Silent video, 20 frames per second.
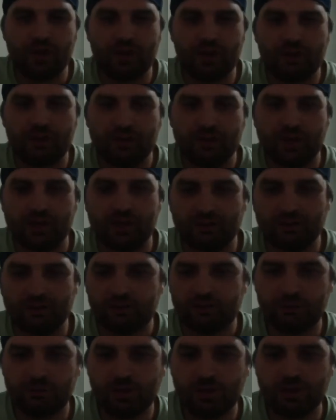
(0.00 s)
yeah,
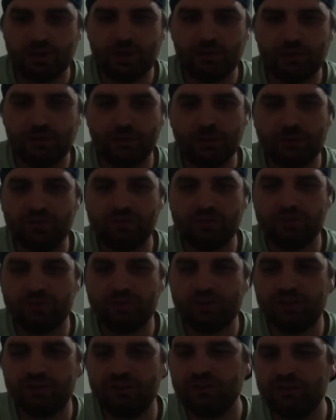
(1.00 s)
smarten up, you piece of
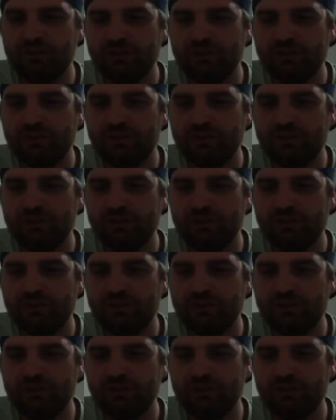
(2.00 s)
shit.